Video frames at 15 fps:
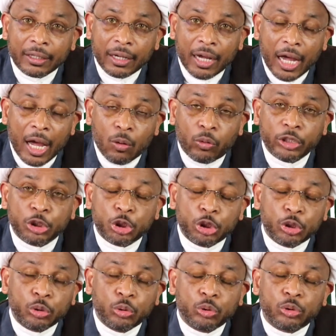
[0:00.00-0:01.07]
I want
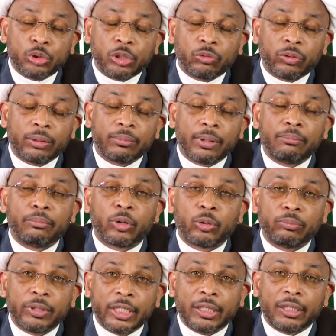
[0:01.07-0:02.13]
you to remember
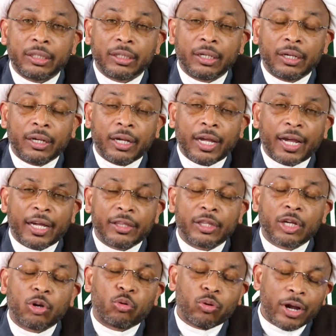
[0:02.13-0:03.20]
me
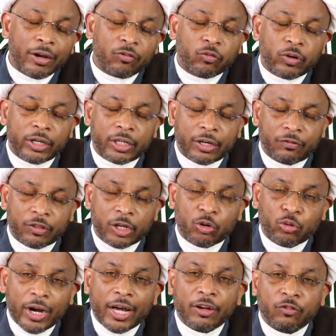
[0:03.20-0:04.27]
in front of the
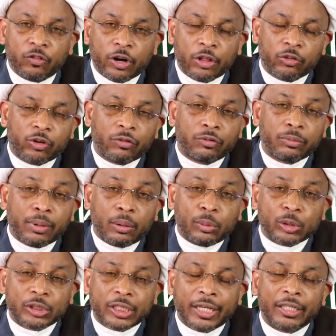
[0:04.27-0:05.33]
grandfather of Imam
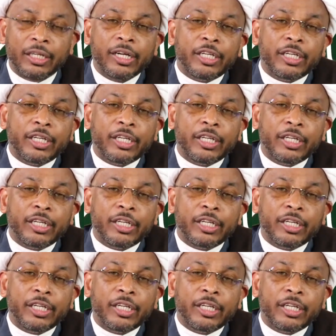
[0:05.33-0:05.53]
Hussein.